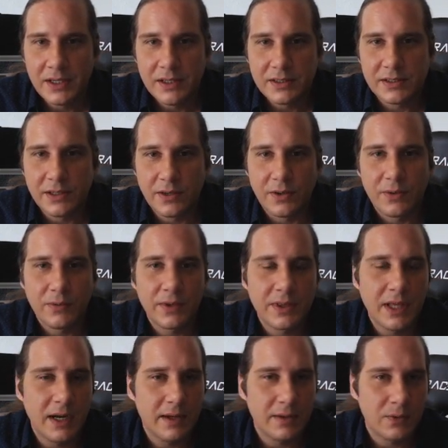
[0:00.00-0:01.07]
So with
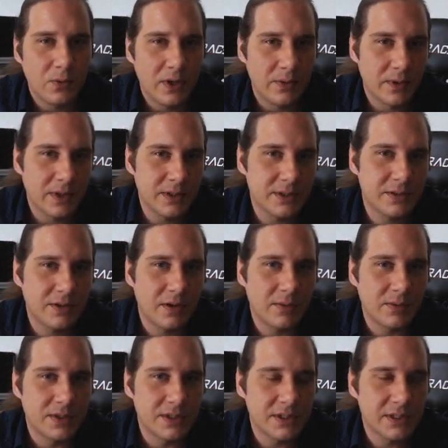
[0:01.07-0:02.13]
that out of the way, we're going to start
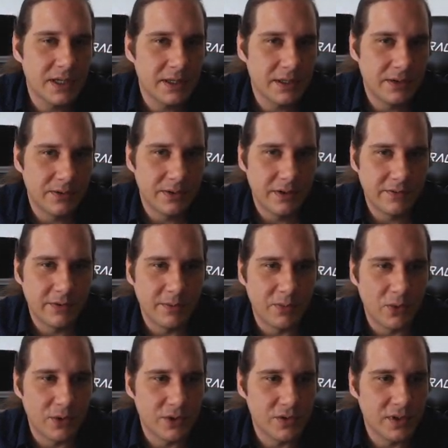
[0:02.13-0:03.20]
with just kind of going over the
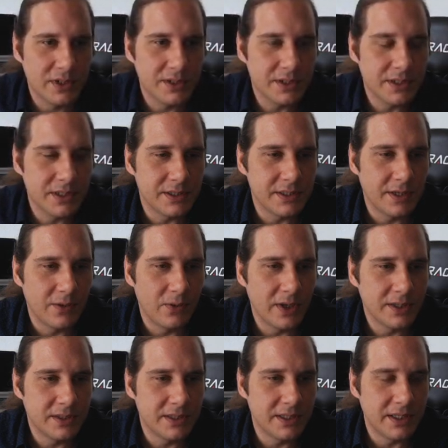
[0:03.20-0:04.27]
portraits instead of
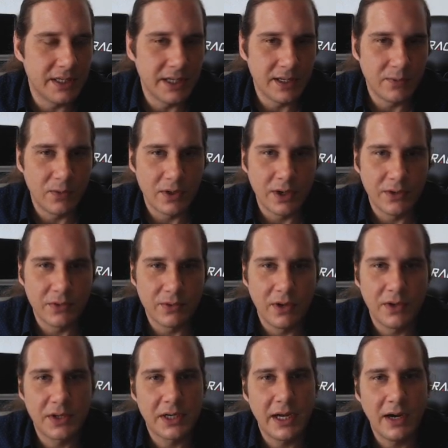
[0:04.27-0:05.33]
waiting to the end. We'll go through
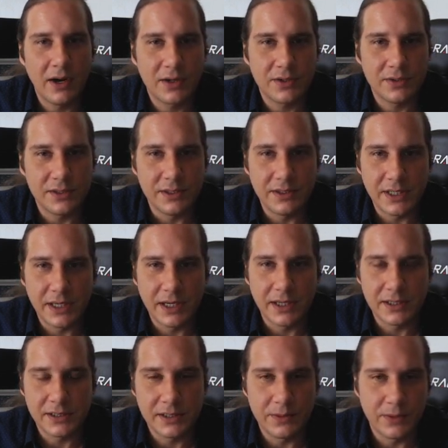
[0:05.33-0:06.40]
all the characters and you can kind
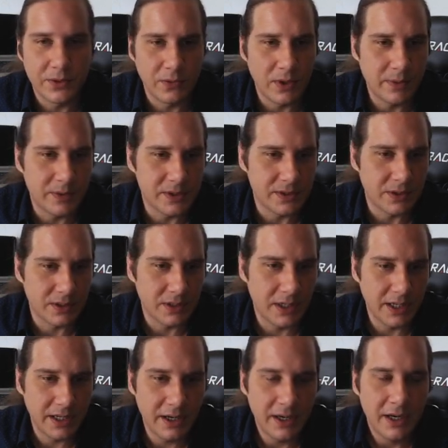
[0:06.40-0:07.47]
of see what the weapons look
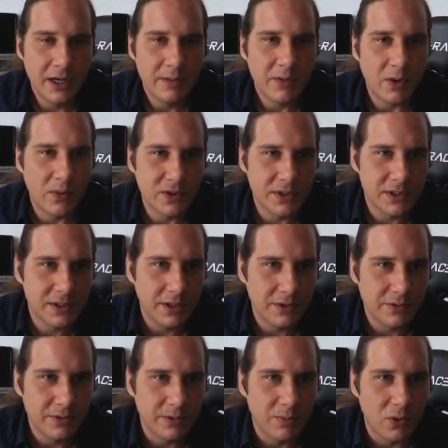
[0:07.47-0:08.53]
like. But we'll just go
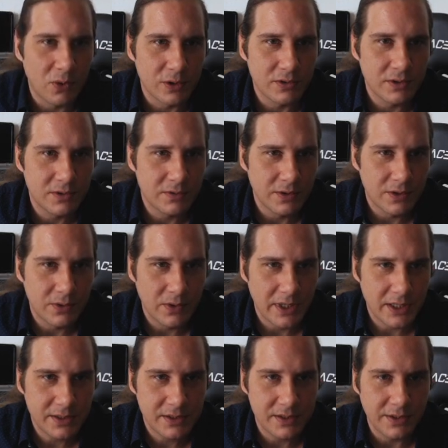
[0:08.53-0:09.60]
through the portraits real
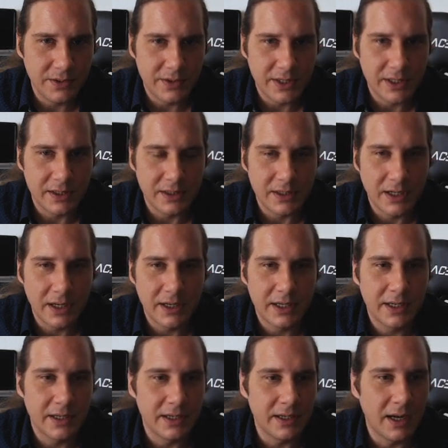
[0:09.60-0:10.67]
quick so you can kind of
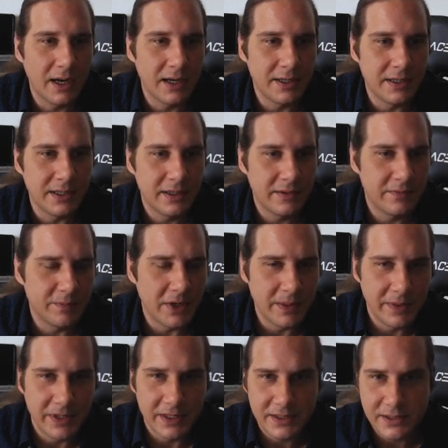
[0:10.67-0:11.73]
get an idea of
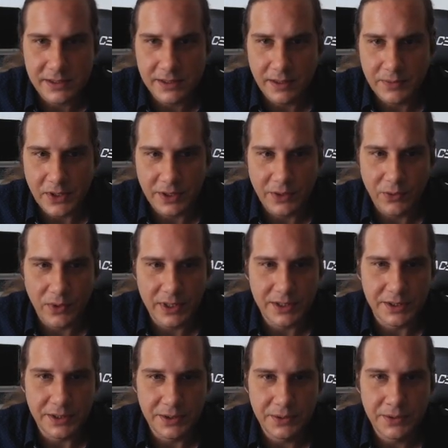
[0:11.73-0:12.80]
maybe this is something you want to
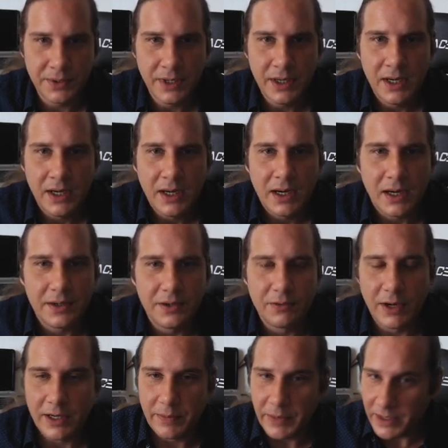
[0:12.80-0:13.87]
do. I do
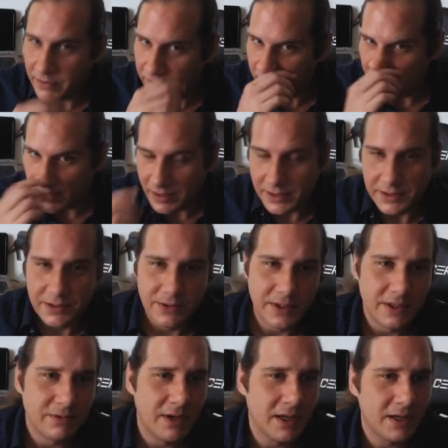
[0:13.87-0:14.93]
recommend if you're going to do
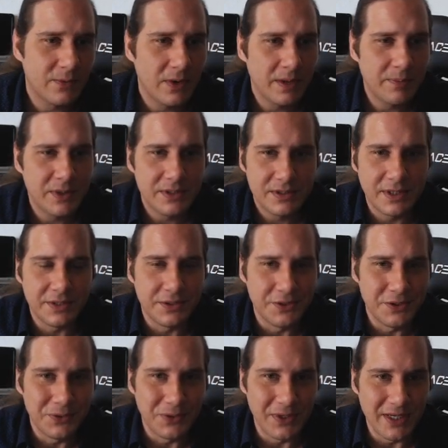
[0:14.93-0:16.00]
any relic weapons that you
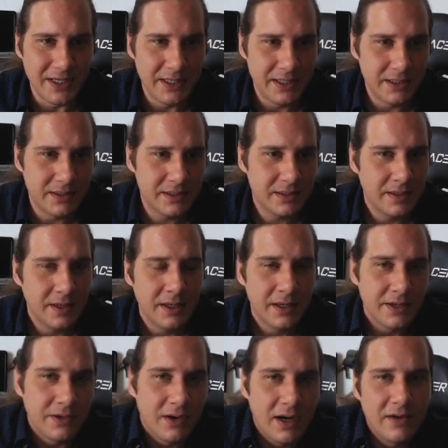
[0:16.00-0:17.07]
do these.
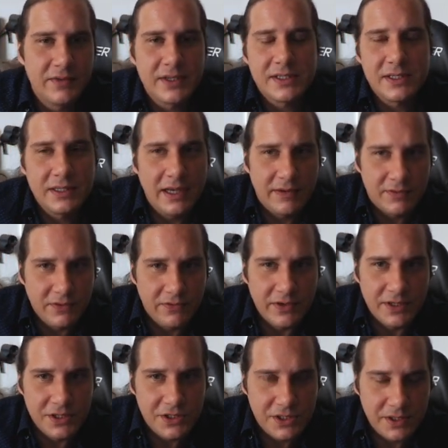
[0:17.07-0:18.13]
You'll obviously have to
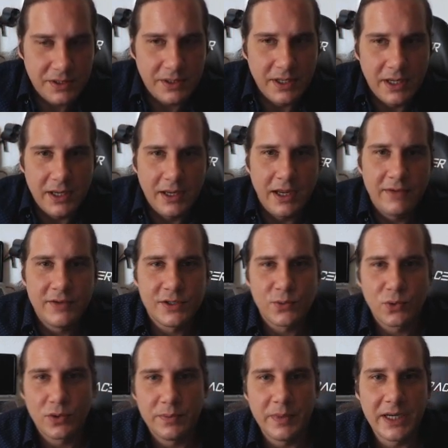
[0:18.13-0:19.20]
finish the
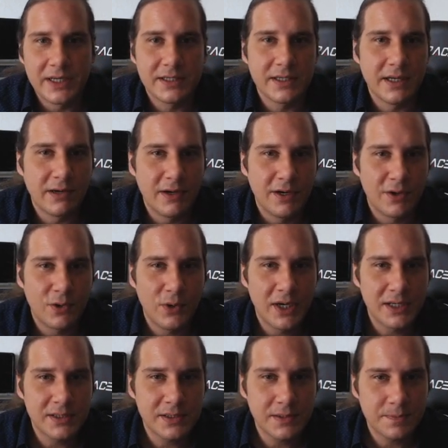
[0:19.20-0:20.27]
Heavensward main scenario
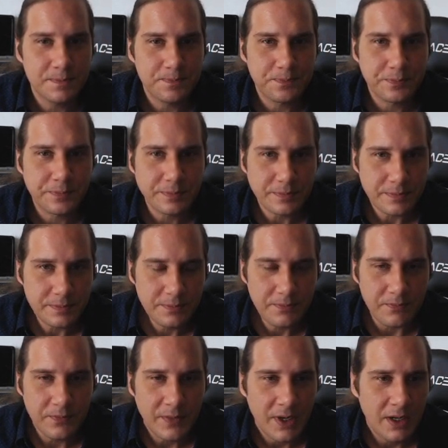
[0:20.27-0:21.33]
quest.
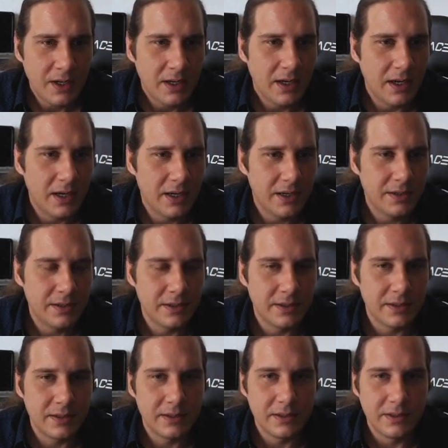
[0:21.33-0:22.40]
And
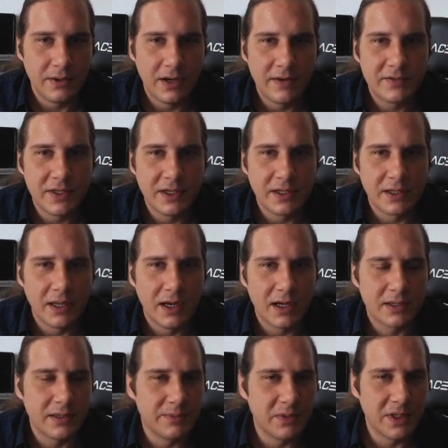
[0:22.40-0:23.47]
you'll have to
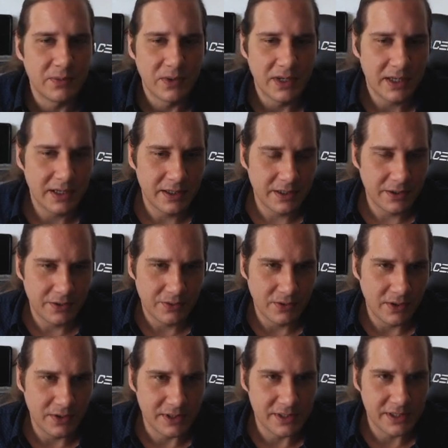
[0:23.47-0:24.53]
unlock them, but we're not going to go through
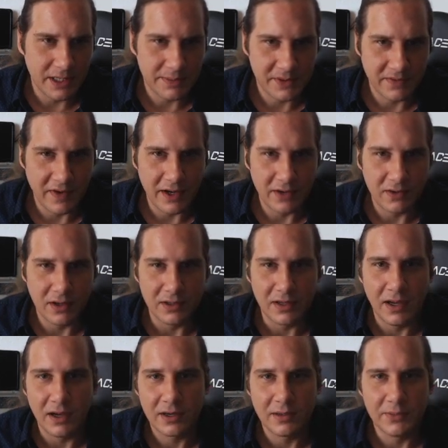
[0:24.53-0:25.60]
all the steps of how to
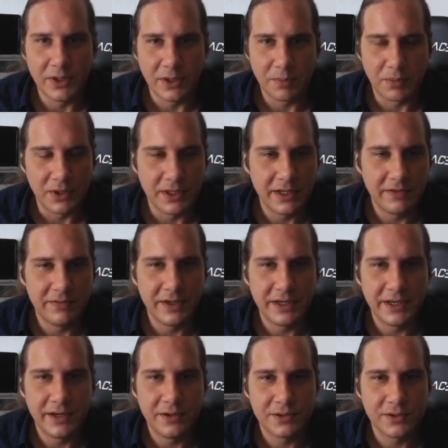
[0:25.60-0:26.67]
unlock them. There are plenty of
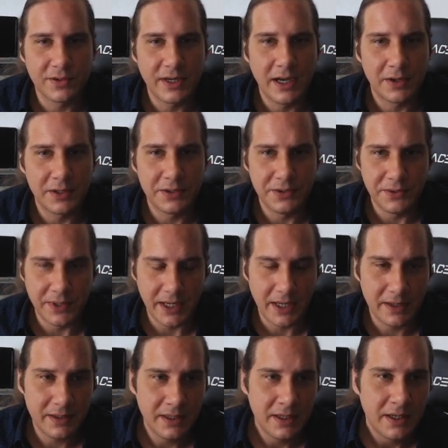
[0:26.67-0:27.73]
videos on how to do
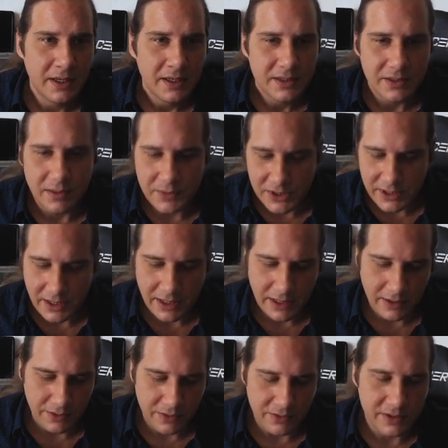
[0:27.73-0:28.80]
that. So I'm just going to
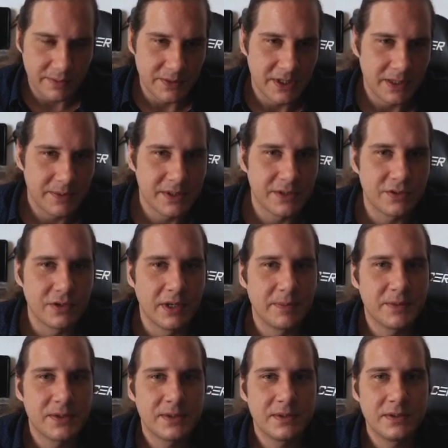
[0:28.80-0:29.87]
go through some tips and
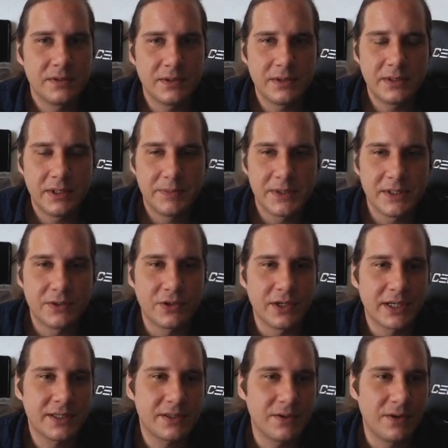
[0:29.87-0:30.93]

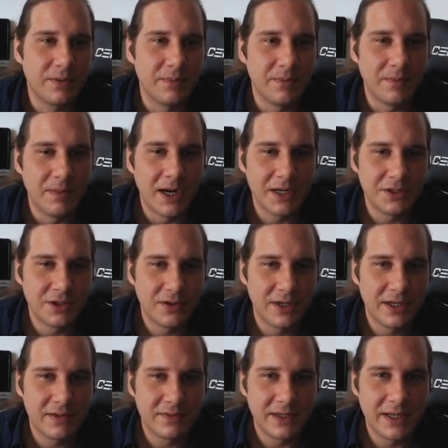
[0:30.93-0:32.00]
tricks on my
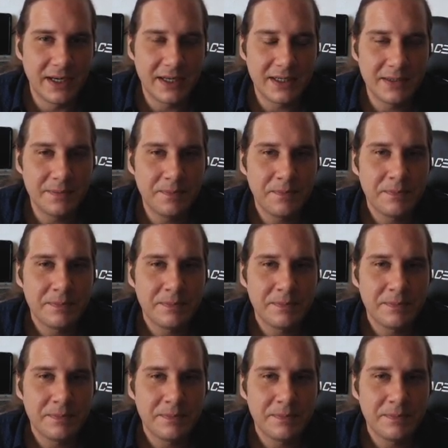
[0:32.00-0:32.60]
journey of getting them.